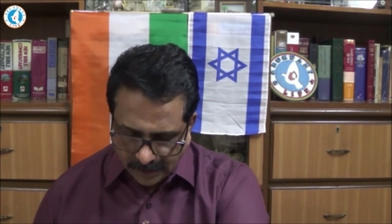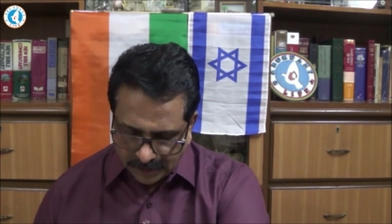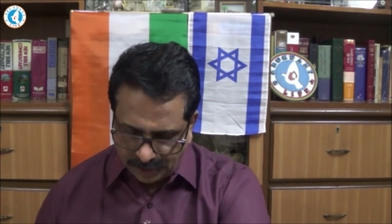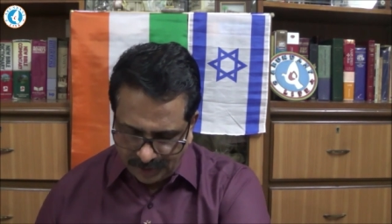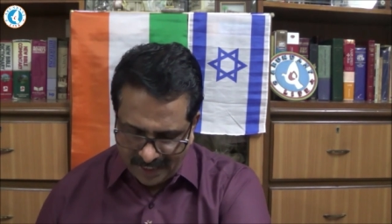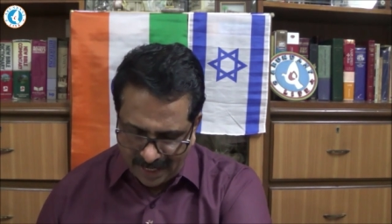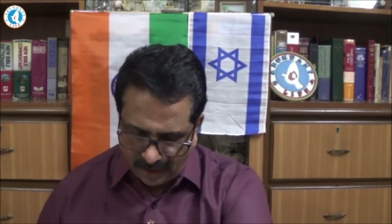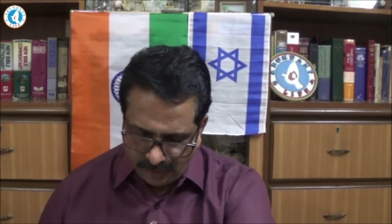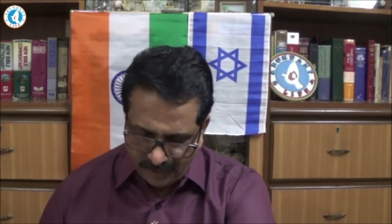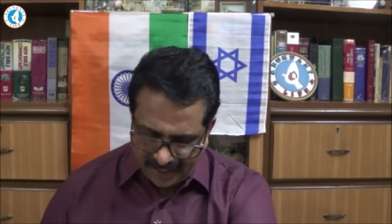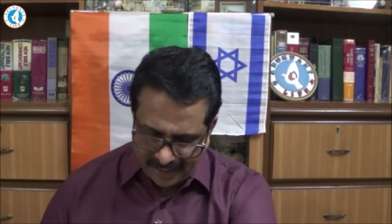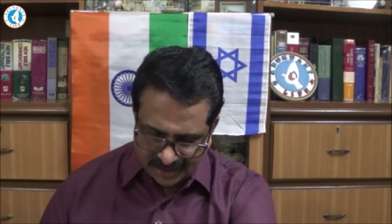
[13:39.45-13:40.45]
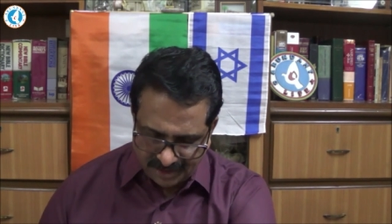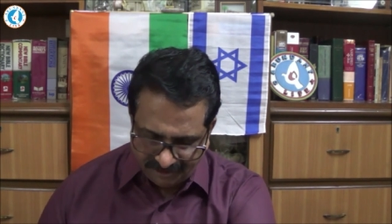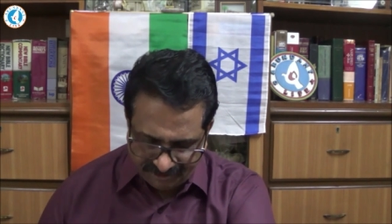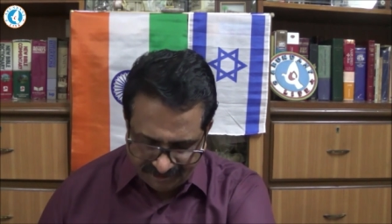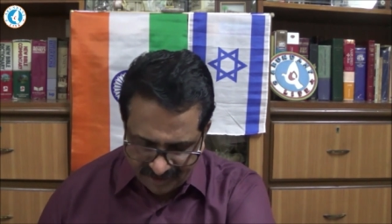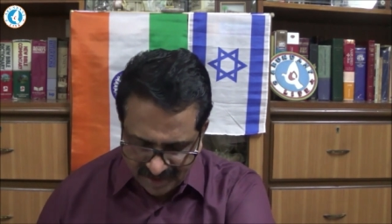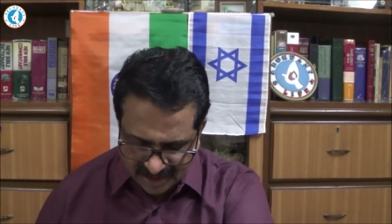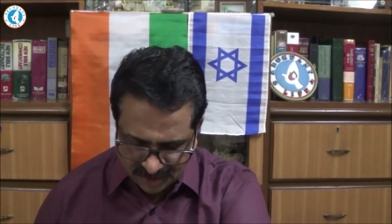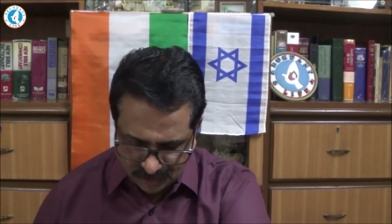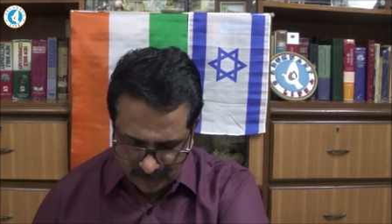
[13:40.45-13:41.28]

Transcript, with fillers: So now is the first